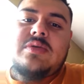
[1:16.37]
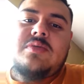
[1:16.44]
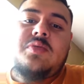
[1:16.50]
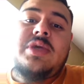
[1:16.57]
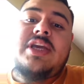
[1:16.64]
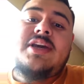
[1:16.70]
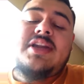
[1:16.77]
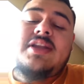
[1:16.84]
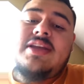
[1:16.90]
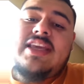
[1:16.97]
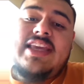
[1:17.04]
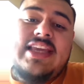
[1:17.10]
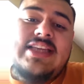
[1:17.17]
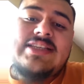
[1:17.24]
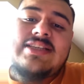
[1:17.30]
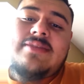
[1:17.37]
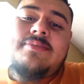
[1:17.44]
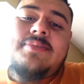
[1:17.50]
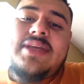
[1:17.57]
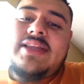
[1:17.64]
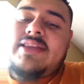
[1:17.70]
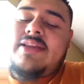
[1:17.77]
We could have easily
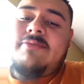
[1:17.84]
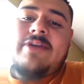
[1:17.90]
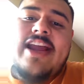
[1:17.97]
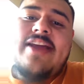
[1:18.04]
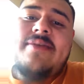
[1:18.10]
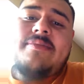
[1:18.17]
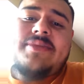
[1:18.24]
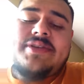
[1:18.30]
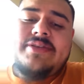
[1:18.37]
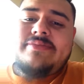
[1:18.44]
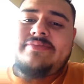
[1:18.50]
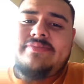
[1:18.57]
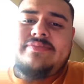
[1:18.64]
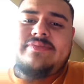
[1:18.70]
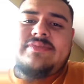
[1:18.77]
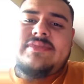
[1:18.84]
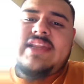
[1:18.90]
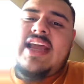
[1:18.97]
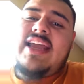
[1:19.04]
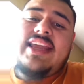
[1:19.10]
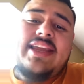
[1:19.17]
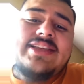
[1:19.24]
beat the Rams,
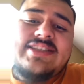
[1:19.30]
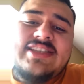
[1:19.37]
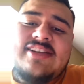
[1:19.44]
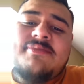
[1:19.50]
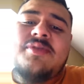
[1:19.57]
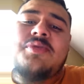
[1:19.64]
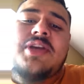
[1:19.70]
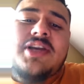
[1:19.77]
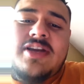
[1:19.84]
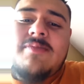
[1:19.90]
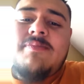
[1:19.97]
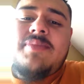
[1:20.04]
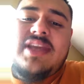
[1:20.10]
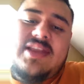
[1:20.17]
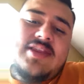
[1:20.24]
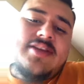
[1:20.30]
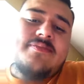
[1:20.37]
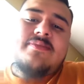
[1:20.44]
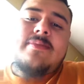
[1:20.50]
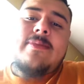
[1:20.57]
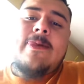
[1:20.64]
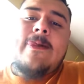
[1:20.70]
not easily, but we could have beat them.
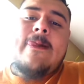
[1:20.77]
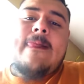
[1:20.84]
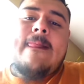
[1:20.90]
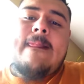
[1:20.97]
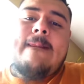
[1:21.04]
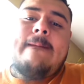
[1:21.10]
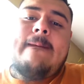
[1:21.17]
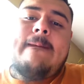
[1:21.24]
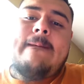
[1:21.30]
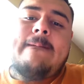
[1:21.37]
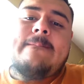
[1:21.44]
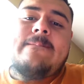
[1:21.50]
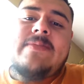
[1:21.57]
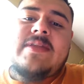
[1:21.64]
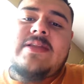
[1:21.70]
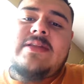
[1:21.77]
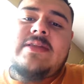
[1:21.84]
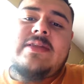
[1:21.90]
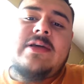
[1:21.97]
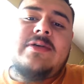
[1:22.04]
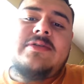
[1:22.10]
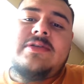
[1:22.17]
You know,
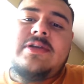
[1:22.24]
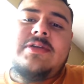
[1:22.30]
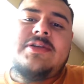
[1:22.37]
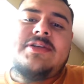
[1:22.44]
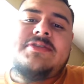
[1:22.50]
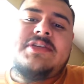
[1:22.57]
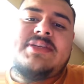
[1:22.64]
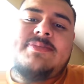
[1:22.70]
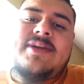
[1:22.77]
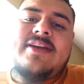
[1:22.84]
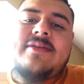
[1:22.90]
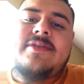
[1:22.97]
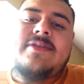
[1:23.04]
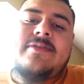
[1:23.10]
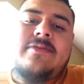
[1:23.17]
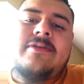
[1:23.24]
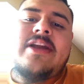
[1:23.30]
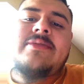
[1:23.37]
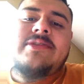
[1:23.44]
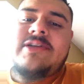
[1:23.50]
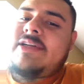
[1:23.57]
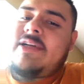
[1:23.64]
no, no disrespect to the
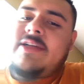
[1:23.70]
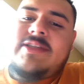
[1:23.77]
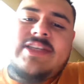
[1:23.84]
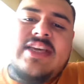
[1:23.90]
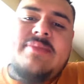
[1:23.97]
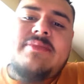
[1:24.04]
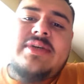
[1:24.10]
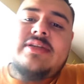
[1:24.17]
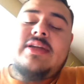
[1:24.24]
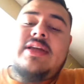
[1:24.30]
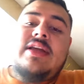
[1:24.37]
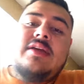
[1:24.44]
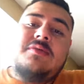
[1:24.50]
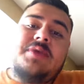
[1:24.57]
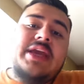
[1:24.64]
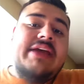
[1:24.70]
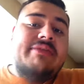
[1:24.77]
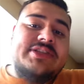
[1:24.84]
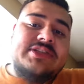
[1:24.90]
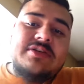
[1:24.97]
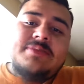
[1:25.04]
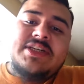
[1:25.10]
Rams; they're a good team, but we have
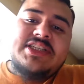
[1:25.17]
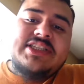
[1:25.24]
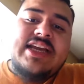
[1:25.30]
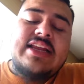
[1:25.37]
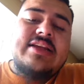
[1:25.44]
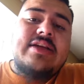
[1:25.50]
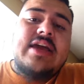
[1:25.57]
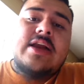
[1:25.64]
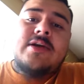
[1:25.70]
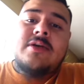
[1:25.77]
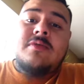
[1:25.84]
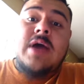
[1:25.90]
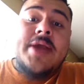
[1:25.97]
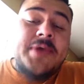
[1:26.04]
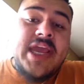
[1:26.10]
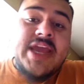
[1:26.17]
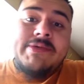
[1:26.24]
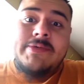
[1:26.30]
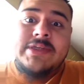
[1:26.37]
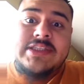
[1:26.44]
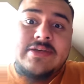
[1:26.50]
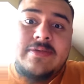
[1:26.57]
so much talent. I don't know why we
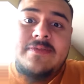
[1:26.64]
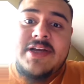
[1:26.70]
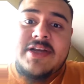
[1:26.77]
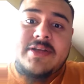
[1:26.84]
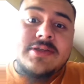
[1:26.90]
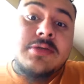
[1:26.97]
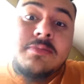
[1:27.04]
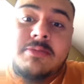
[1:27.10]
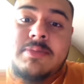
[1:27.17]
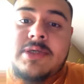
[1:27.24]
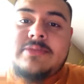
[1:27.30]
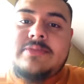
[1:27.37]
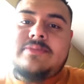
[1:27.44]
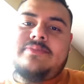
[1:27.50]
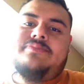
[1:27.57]
haven't went to a fucking Super Bowl.